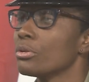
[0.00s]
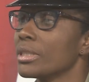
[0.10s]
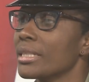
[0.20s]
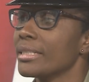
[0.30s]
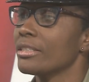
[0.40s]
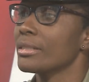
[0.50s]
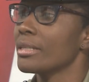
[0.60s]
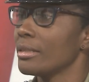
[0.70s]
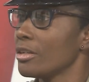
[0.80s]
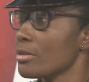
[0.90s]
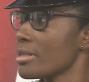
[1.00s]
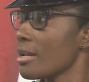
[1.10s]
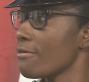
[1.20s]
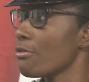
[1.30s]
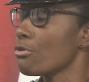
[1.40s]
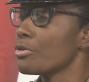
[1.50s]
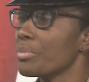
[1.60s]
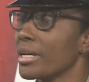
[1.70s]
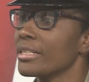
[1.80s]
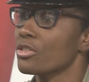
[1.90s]
Do not let your, your cell
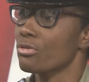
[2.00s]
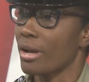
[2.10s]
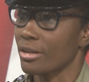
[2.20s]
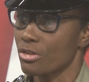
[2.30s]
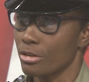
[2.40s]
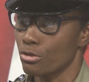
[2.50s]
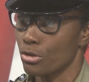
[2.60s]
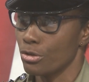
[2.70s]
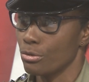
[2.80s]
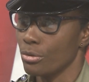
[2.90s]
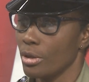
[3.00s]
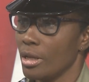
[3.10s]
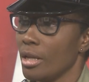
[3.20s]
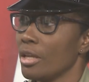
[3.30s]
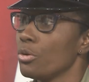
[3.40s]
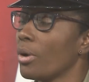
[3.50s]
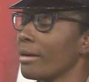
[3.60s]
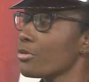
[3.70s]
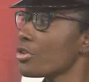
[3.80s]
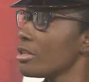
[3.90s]
phone be a distraction to you. You
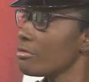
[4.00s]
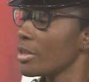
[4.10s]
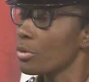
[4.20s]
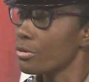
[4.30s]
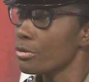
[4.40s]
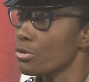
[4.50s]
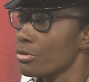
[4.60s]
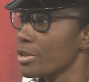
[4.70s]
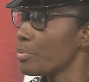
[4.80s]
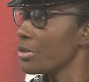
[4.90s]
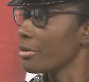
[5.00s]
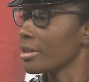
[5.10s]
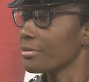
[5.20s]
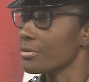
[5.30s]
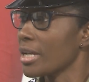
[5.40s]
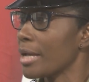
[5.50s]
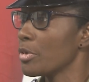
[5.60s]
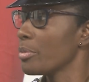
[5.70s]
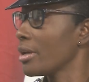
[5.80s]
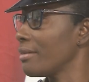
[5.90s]
have children with you during the period of
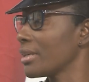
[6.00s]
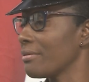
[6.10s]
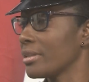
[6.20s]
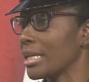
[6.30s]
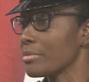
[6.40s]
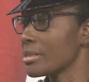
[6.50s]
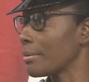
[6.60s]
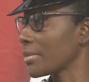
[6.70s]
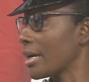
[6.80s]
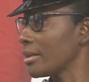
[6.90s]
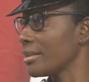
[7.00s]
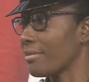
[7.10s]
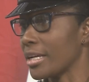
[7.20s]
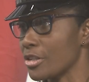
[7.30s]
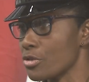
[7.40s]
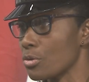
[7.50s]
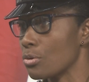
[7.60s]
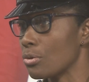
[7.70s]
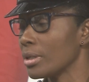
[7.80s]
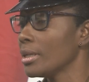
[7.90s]
time, you may have given them some kind of device to
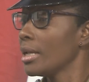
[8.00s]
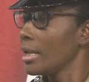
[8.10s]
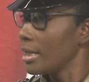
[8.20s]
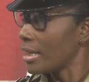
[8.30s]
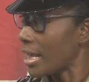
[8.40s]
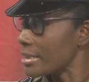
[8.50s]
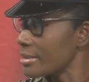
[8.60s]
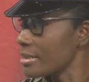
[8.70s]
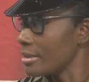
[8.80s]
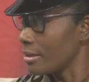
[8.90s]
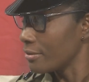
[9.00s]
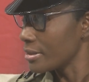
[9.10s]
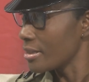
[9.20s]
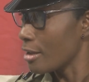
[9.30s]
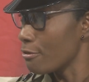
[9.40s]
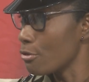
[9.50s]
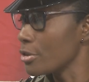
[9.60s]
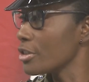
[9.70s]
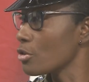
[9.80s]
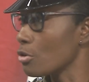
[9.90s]
hold. Larceny of a cell
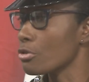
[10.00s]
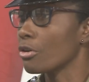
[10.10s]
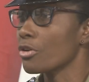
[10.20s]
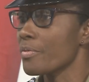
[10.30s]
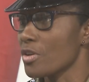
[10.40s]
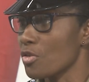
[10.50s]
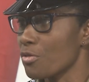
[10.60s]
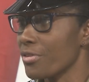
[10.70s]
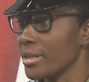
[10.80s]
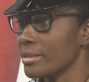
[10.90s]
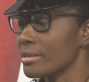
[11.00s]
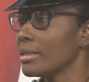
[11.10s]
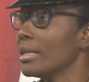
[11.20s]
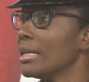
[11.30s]
phone is also a criminal offense.